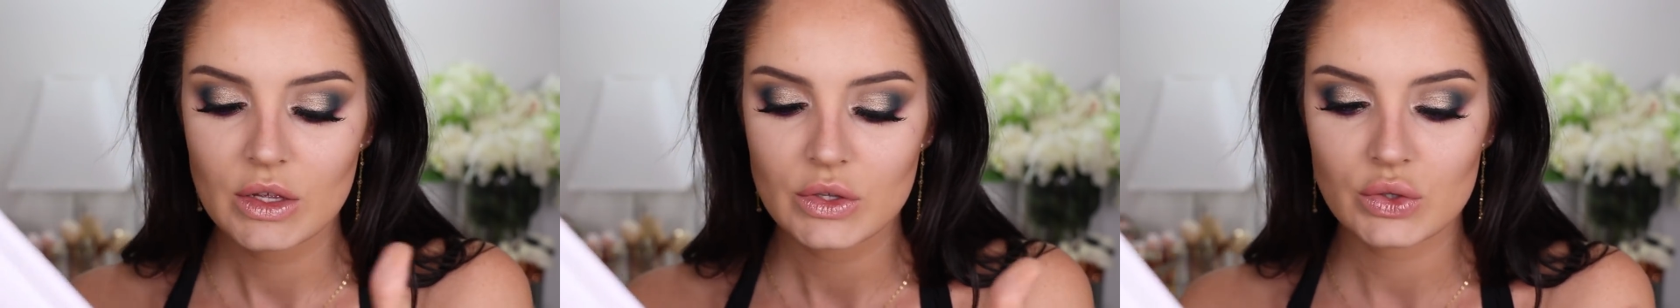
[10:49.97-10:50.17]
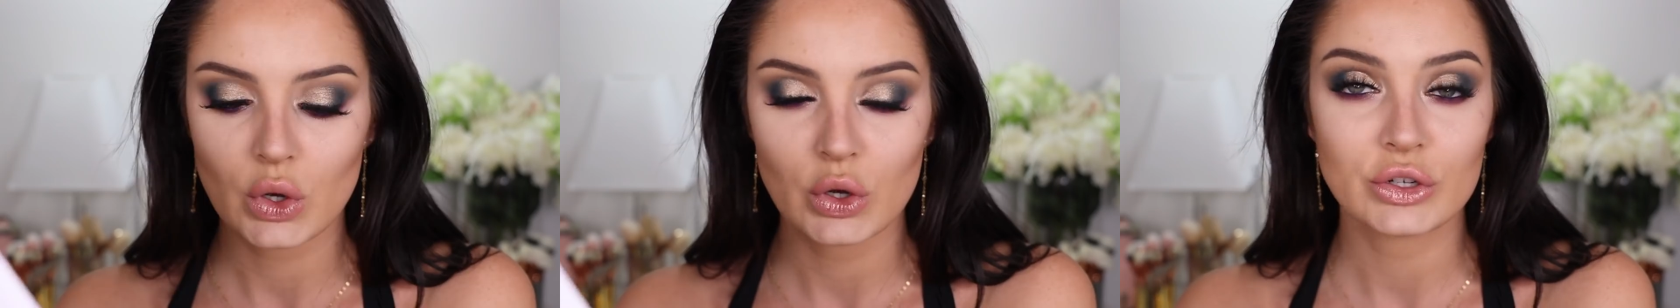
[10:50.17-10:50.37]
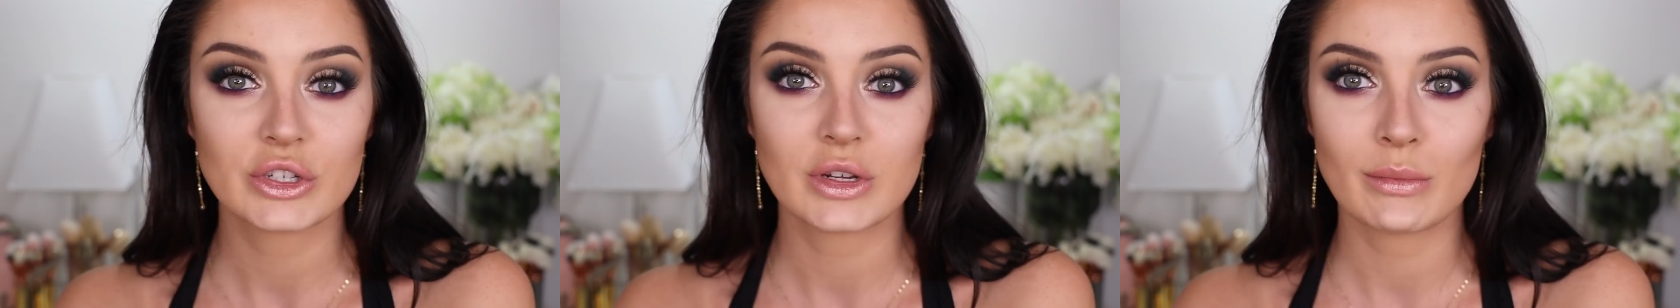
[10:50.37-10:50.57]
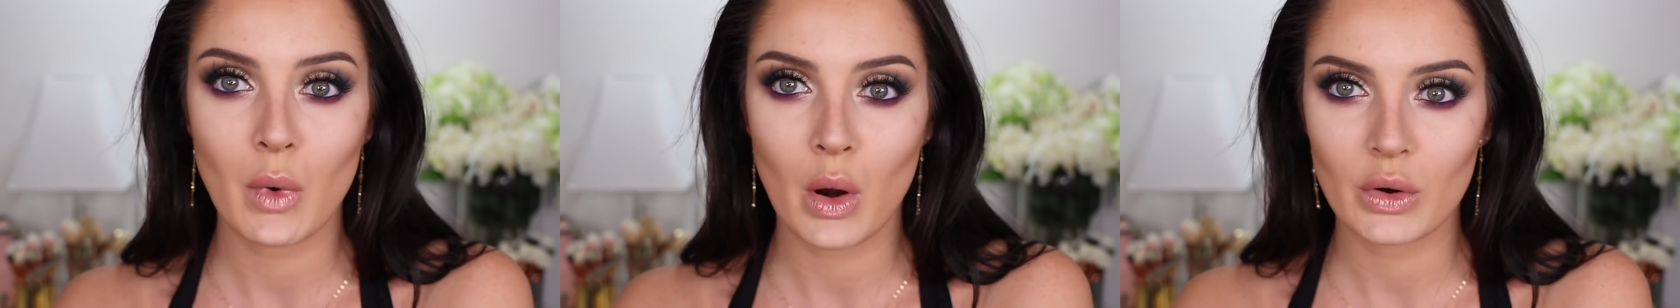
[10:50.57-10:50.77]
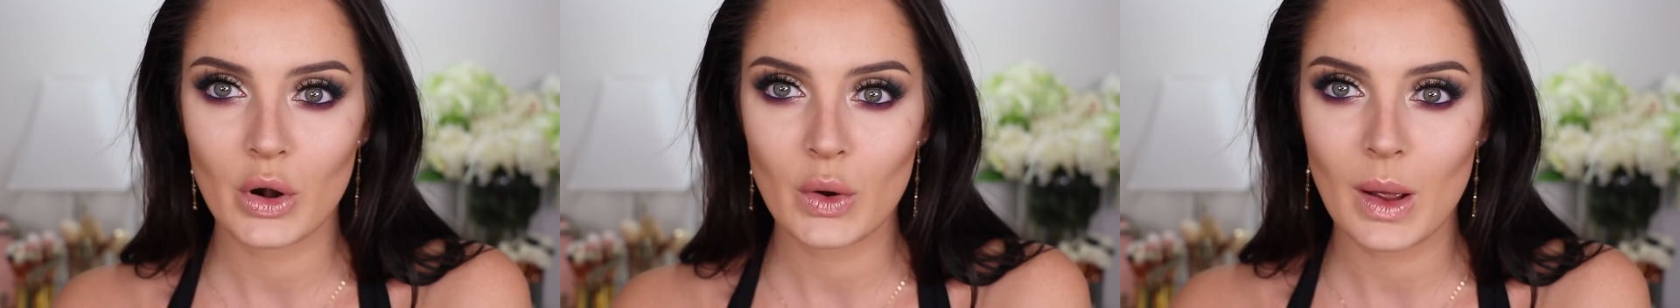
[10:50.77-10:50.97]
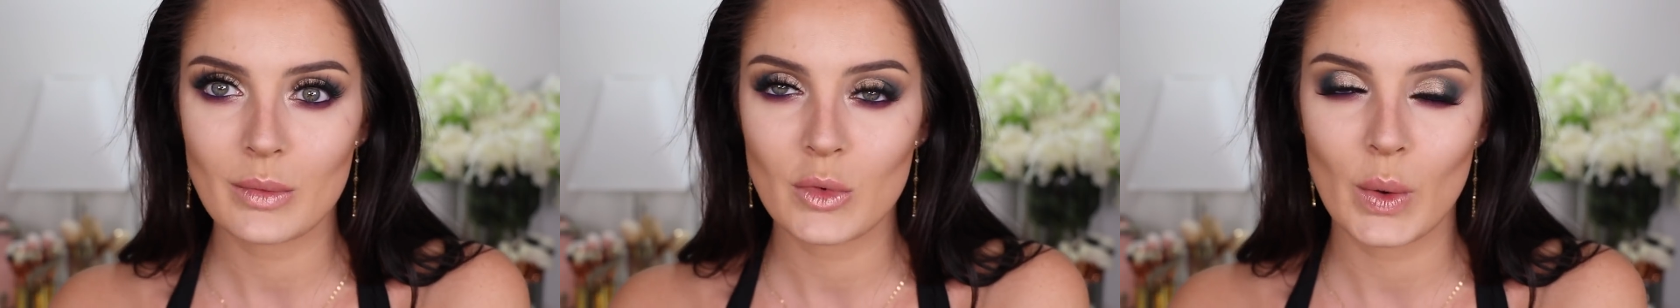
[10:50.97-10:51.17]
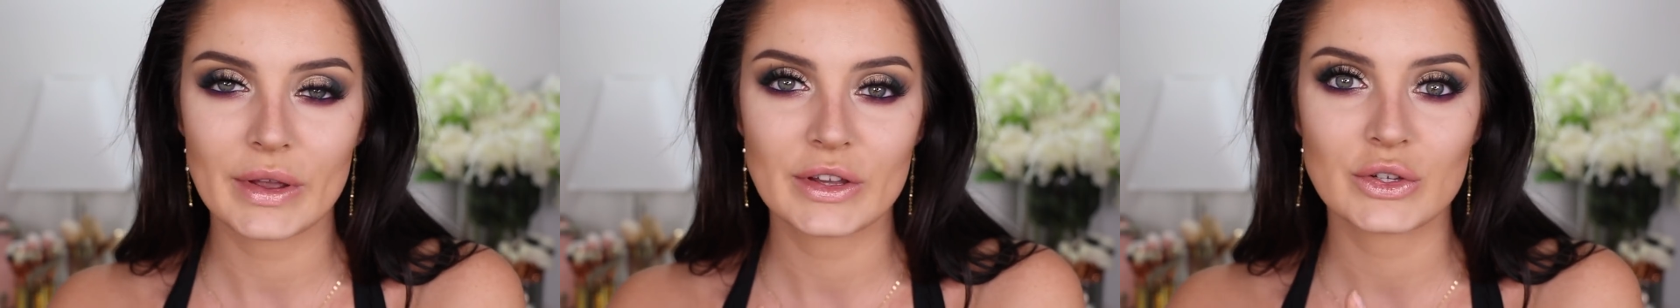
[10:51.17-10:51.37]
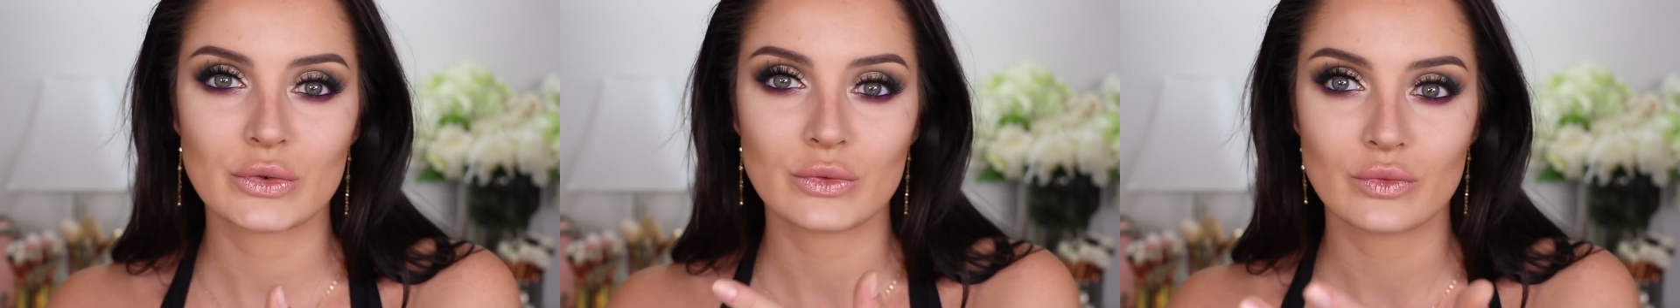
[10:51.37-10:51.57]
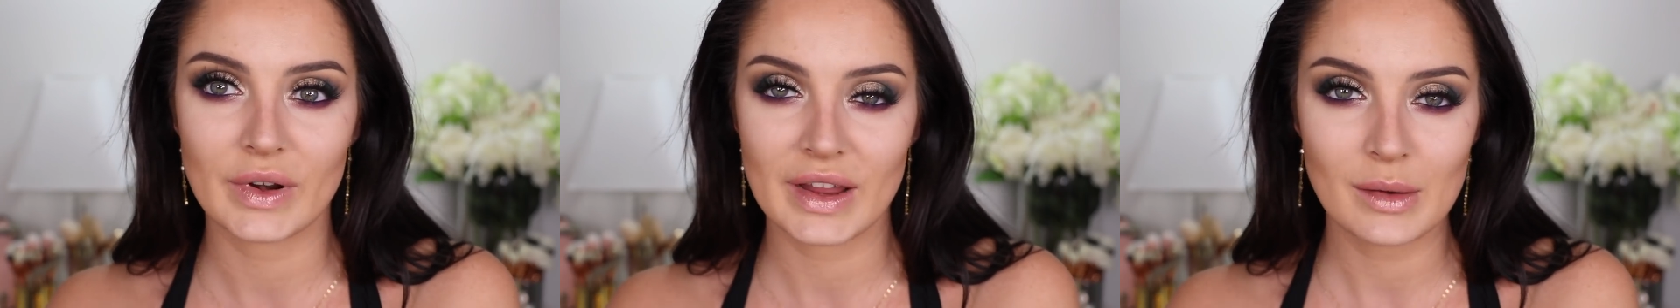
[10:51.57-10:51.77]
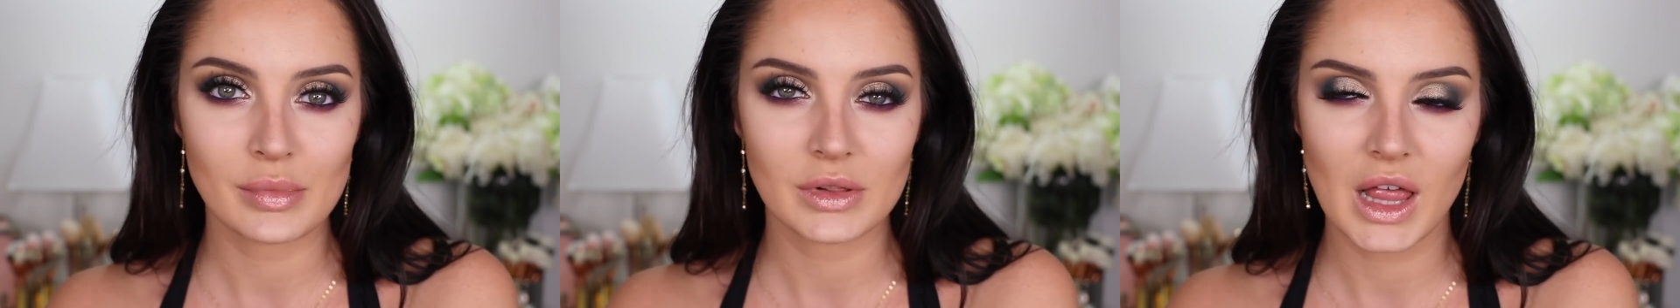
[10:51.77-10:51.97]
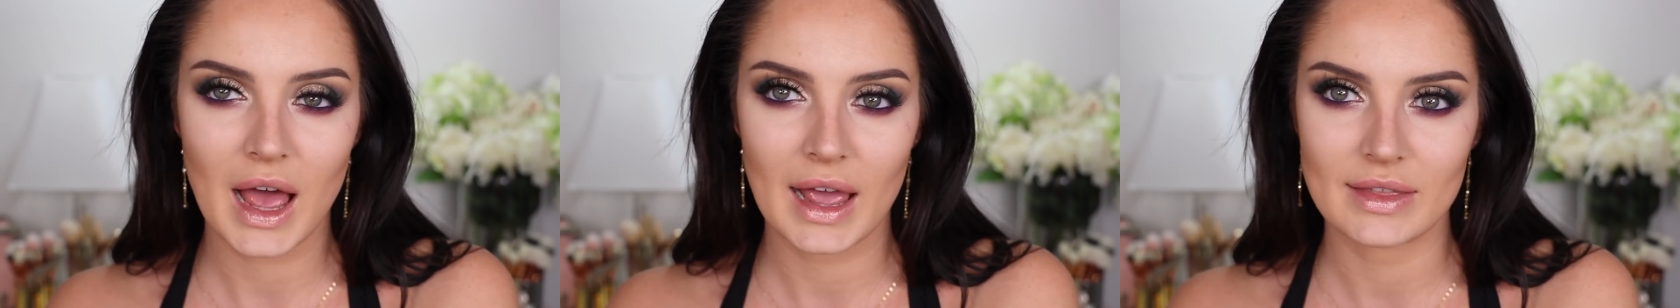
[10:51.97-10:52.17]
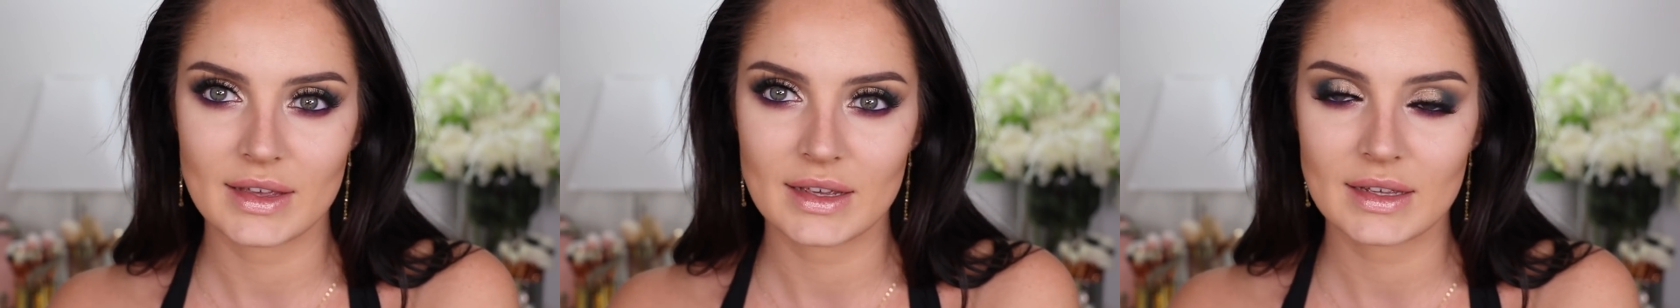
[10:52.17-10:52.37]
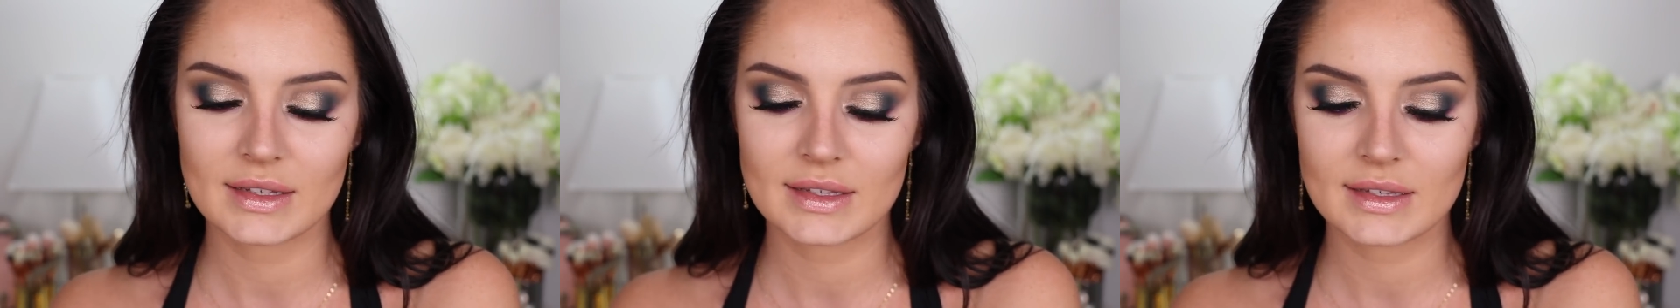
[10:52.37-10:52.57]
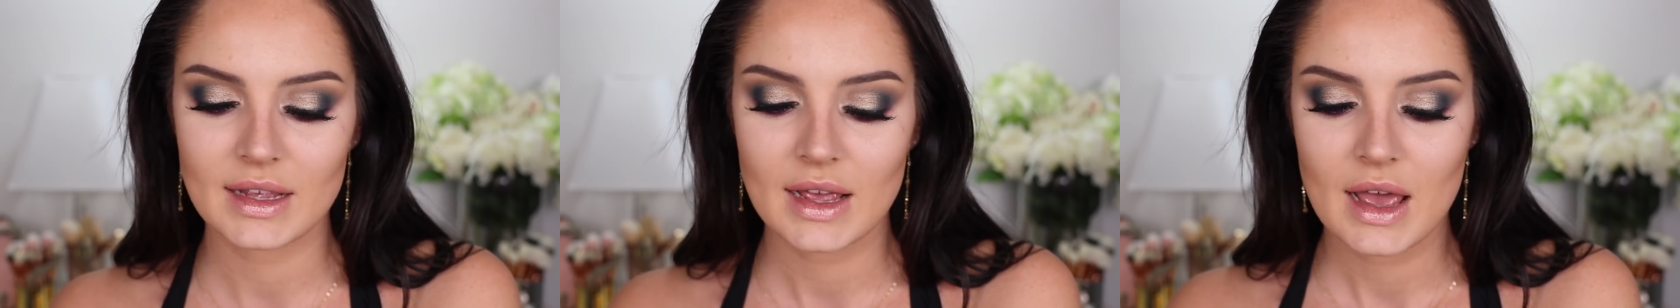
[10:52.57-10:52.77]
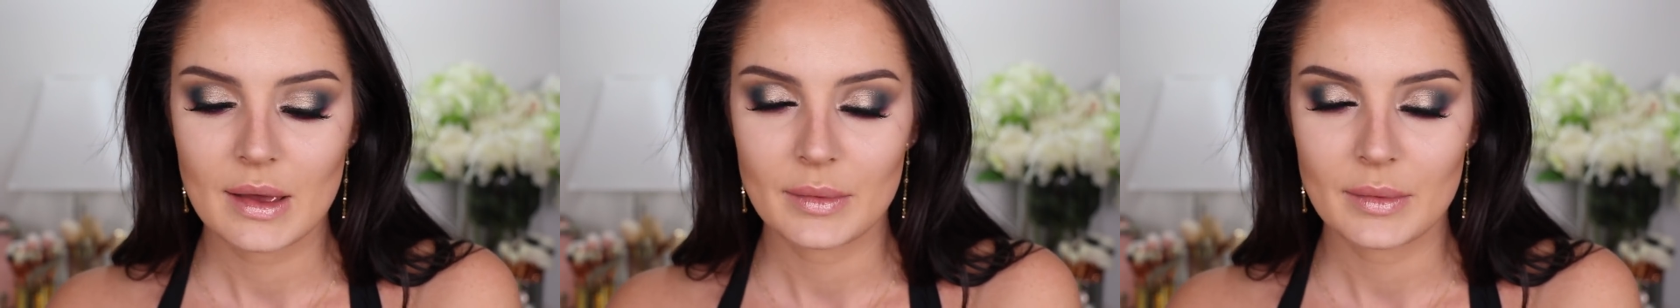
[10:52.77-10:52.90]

So tomorrow I'm going to reapply this